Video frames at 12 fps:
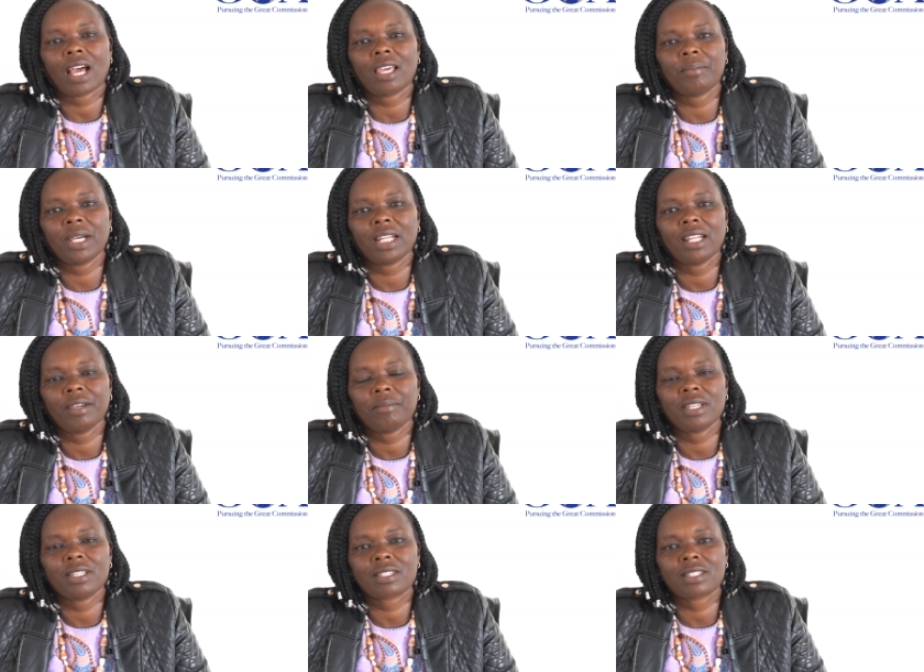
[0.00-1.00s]
Hi, my
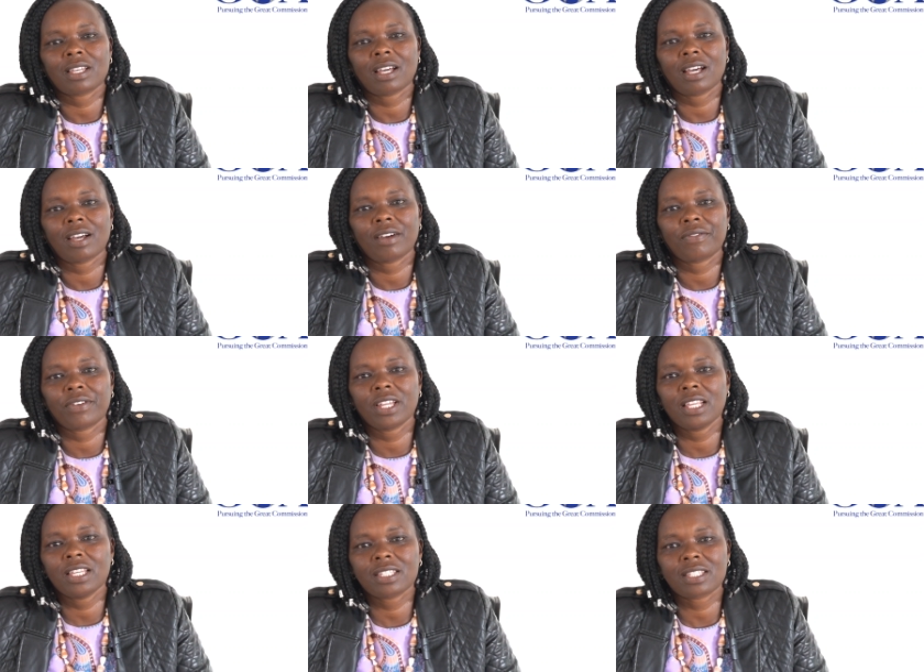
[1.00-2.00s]
name is uh,
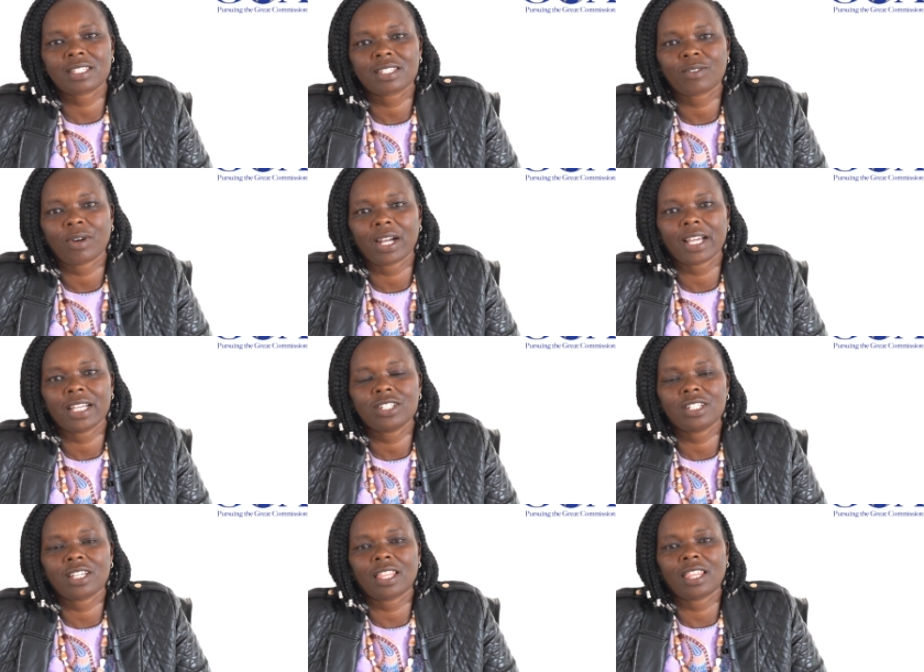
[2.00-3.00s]
Phyllis
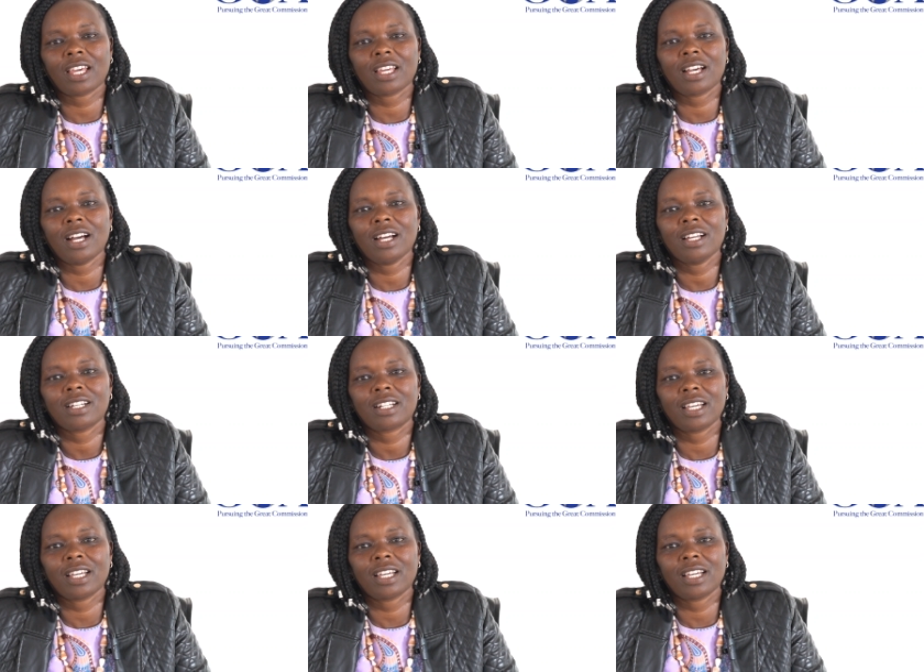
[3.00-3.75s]
Ogeshi Githaiga,